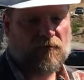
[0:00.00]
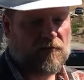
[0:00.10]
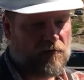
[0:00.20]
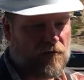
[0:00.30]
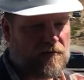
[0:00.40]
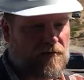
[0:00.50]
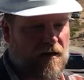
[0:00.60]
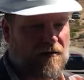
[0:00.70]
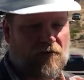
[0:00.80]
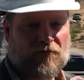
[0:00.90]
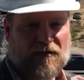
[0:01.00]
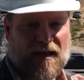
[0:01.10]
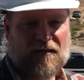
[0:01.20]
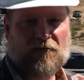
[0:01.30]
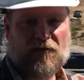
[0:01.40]
But the road is not over
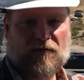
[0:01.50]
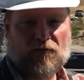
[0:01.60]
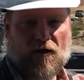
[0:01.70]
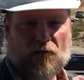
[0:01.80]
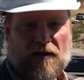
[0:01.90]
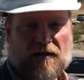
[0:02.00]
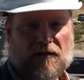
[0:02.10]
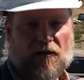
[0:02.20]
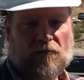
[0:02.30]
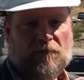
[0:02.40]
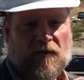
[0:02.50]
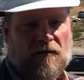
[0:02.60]
yet. We have a long way to go.